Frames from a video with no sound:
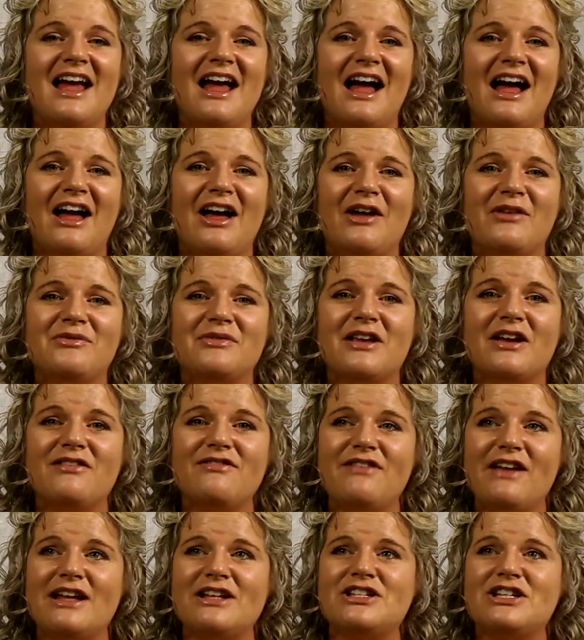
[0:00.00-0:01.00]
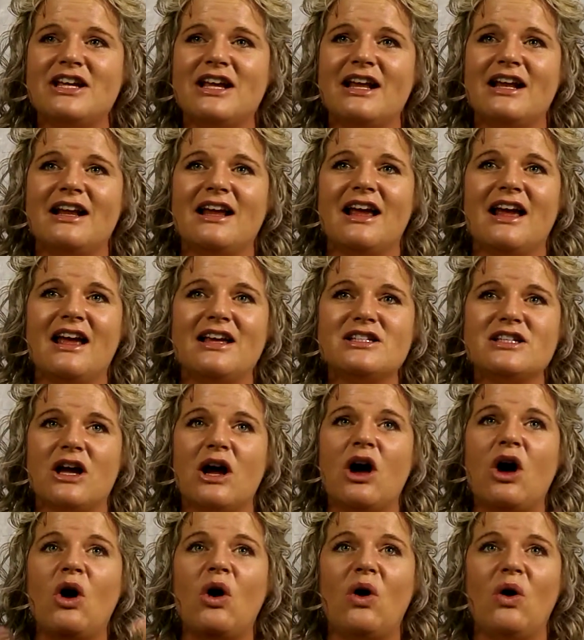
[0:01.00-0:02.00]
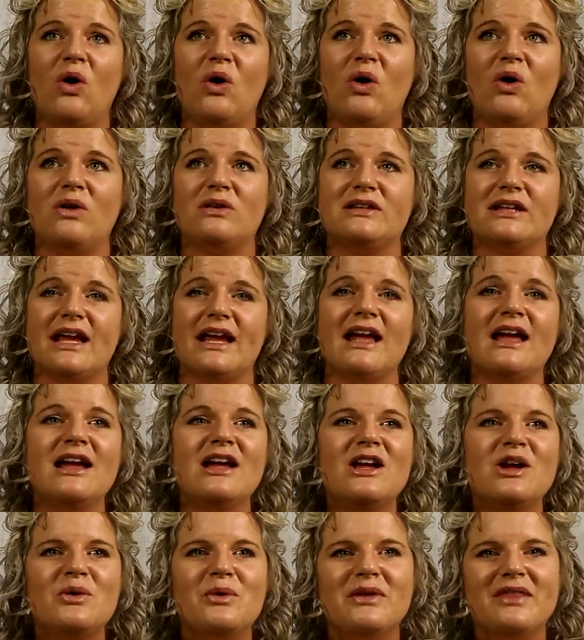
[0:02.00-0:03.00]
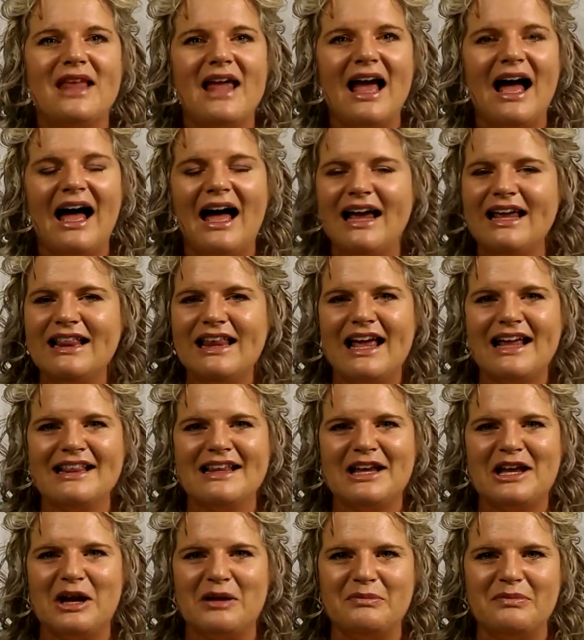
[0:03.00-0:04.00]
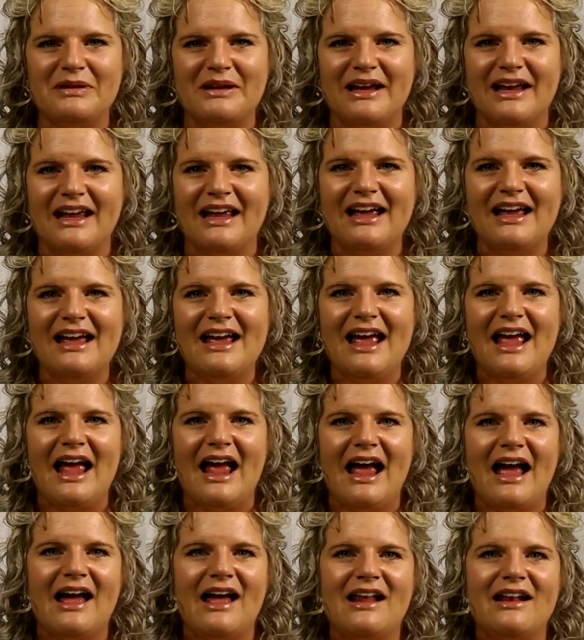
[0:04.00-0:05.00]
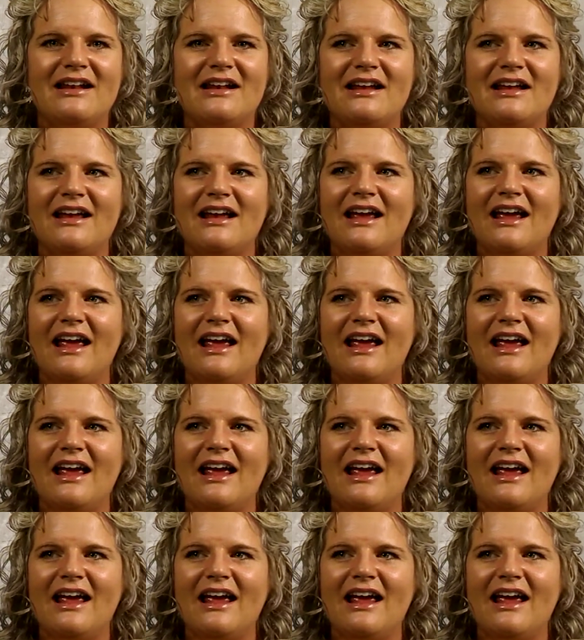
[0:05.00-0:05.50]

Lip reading: Convention as a whole, like when they highlight the company, and